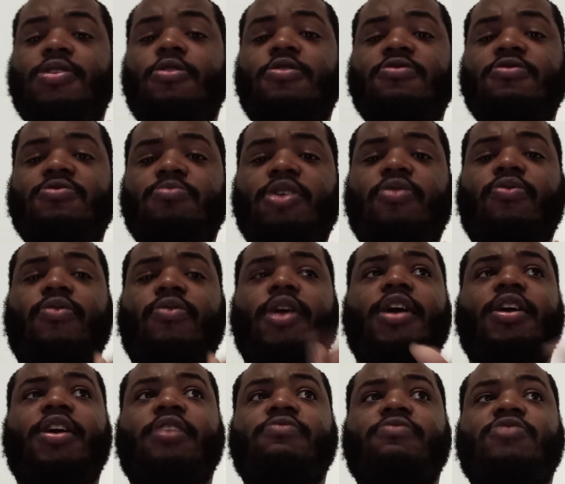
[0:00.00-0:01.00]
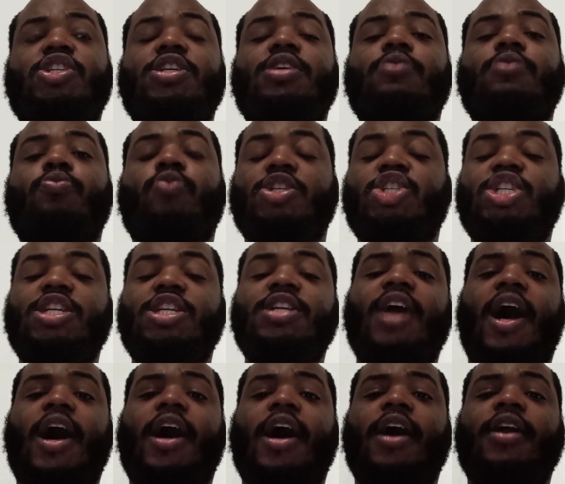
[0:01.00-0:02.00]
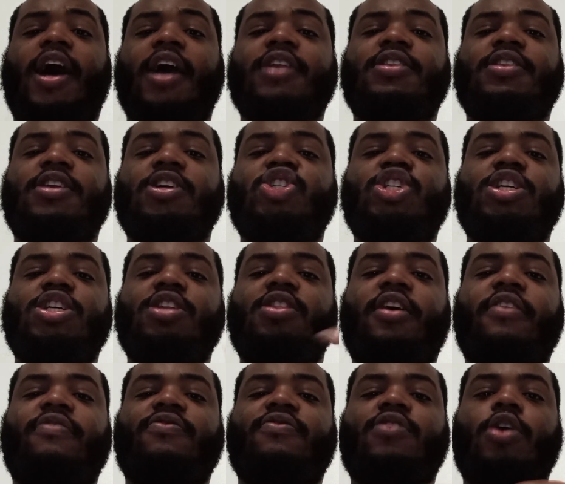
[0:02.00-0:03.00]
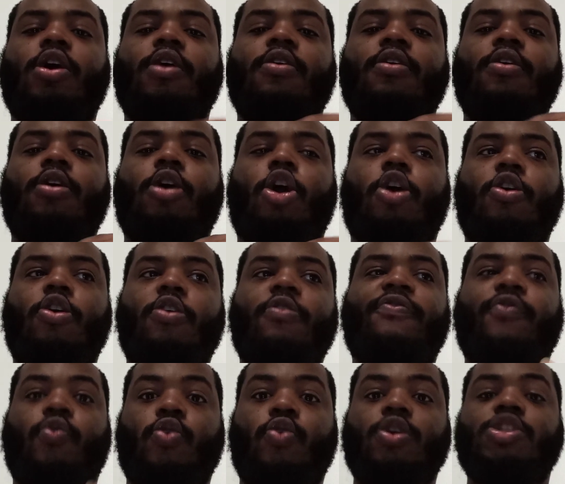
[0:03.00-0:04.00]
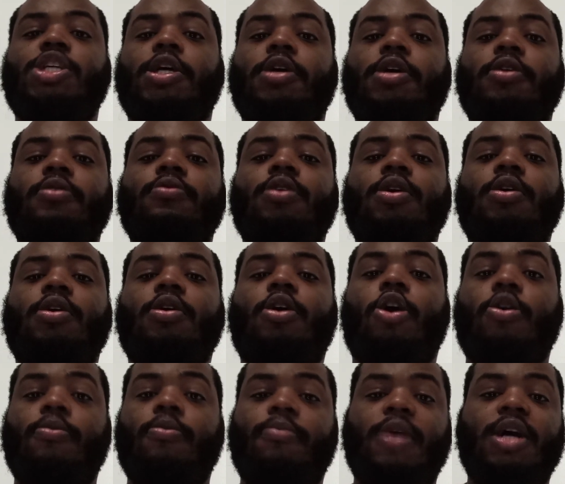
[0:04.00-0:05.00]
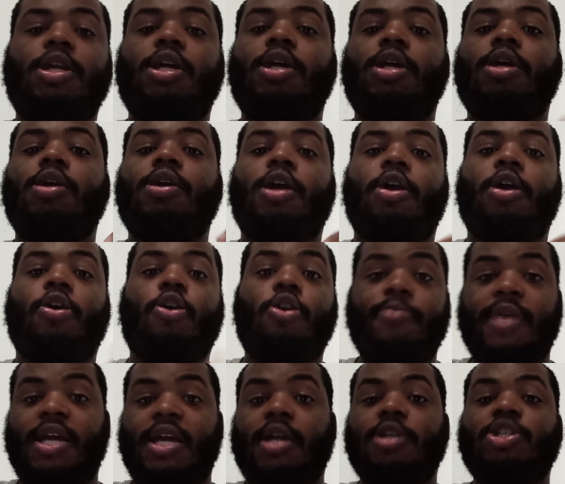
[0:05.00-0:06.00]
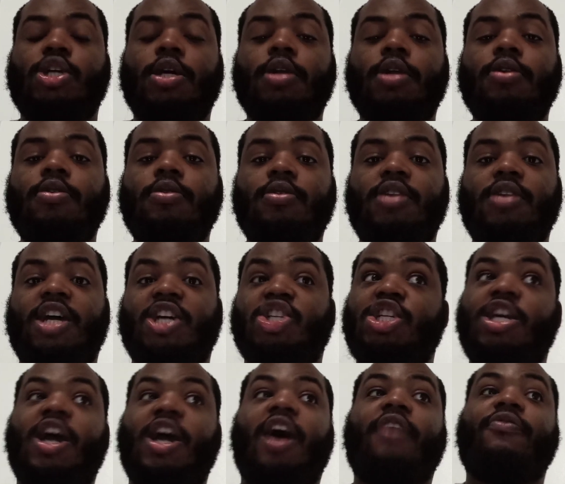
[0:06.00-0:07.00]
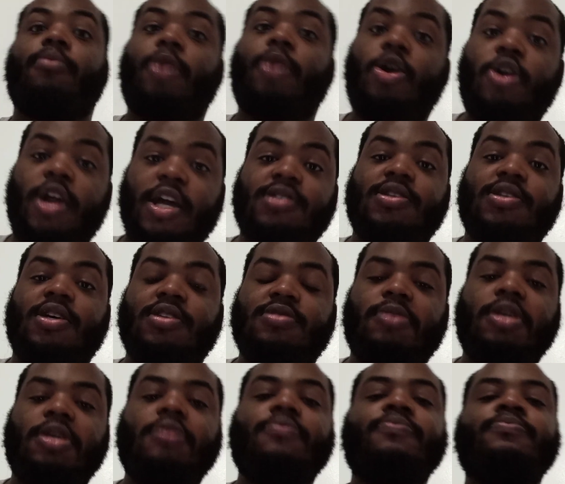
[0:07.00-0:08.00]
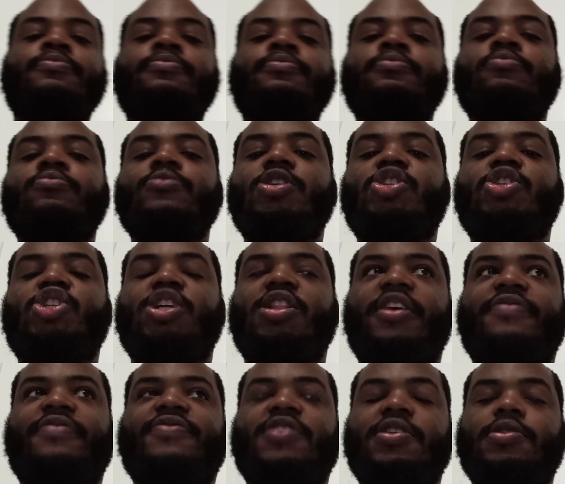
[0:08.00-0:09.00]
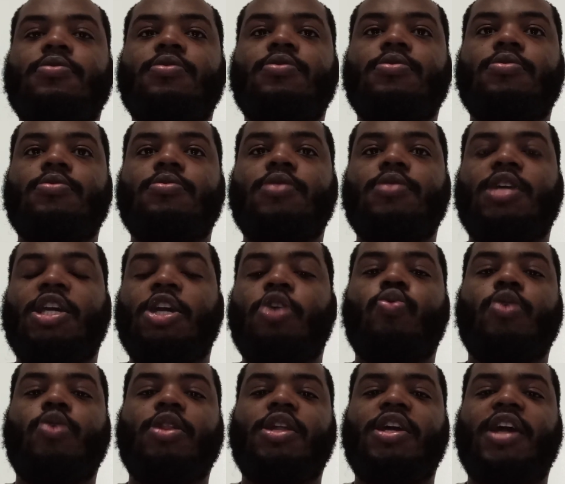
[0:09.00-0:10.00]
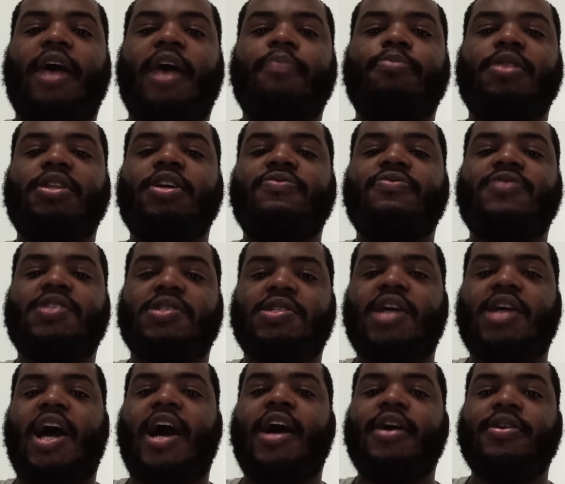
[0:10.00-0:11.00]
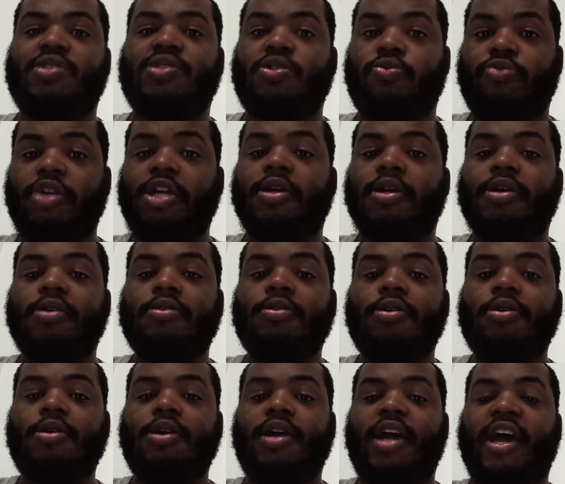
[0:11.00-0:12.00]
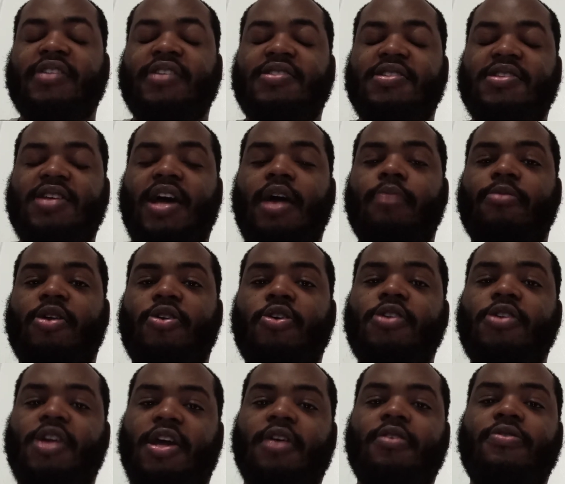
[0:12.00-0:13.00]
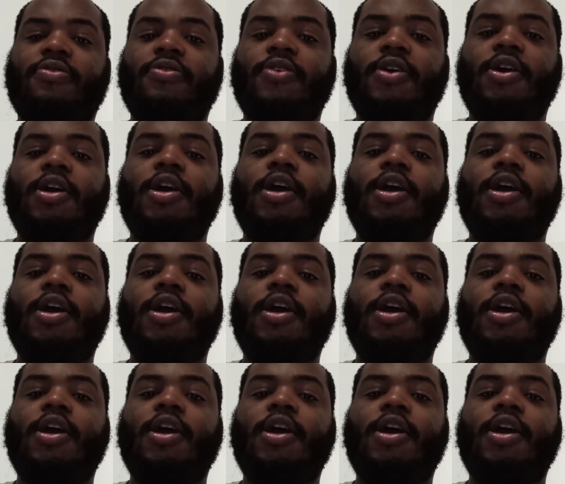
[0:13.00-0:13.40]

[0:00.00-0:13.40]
serves me correct, when she died, I think she left her fortune, her money, and her mansion that she got from her ex-husband, she left it equally, I believe, to Scott and Serena at the time of her death.